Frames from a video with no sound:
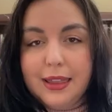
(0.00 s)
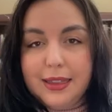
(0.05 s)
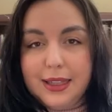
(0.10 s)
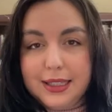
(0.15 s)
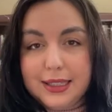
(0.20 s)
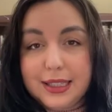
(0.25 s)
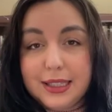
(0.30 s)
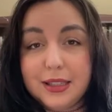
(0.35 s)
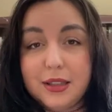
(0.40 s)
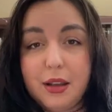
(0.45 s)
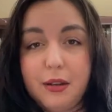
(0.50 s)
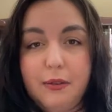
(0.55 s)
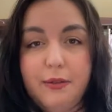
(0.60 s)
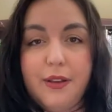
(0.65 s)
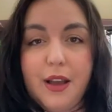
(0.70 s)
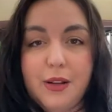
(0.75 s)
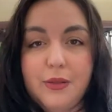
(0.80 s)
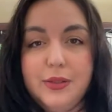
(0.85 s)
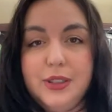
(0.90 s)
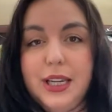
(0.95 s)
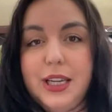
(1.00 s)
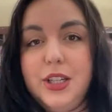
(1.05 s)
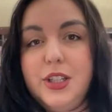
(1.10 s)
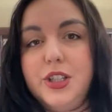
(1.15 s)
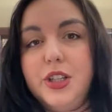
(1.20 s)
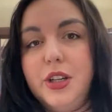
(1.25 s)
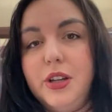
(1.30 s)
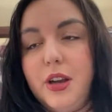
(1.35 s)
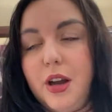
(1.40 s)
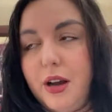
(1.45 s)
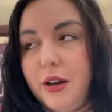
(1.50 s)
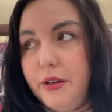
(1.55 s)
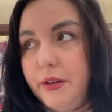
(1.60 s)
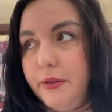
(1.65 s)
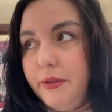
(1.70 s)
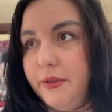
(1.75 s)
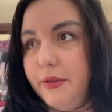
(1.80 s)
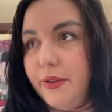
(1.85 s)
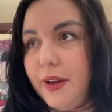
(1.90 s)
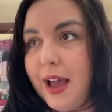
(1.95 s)
this is the foundation
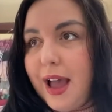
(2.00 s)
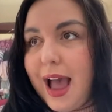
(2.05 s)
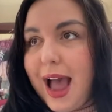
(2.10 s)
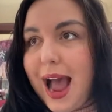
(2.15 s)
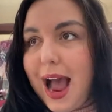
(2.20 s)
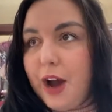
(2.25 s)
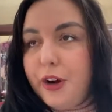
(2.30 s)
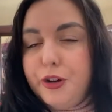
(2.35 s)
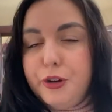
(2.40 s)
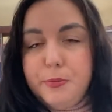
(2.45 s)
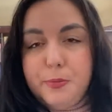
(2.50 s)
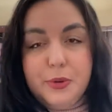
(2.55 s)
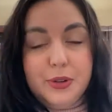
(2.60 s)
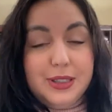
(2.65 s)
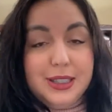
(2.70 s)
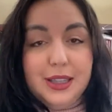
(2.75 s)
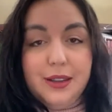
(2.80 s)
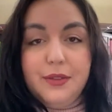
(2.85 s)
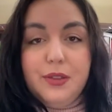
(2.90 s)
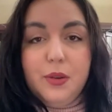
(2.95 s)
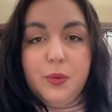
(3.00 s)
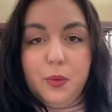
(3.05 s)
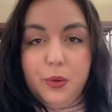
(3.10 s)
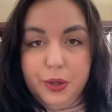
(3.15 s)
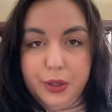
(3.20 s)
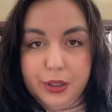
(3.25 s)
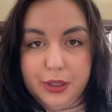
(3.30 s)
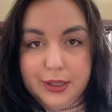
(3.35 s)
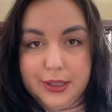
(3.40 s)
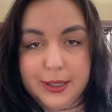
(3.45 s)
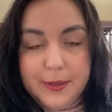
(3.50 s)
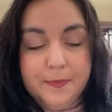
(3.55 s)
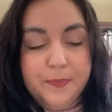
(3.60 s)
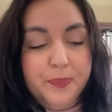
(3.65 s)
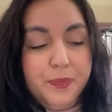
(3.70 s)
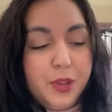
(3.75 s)
of how you perceive the world.